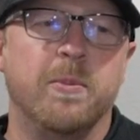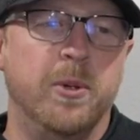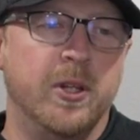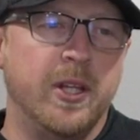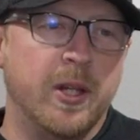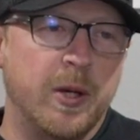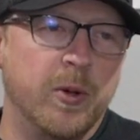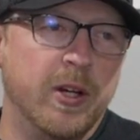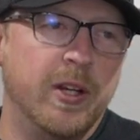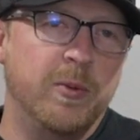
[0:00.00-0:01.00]
building that
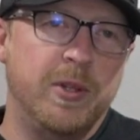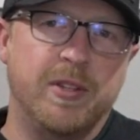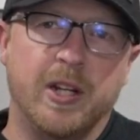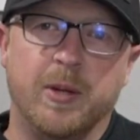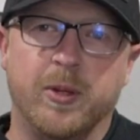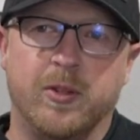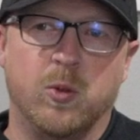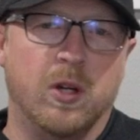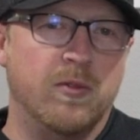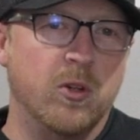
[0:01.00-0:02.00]
we're in, we set up a
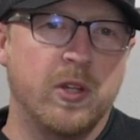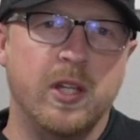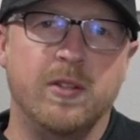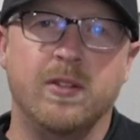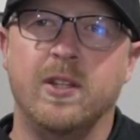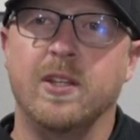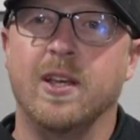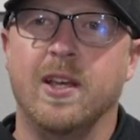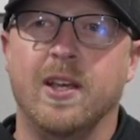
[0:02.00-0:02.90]
12-row Kinsey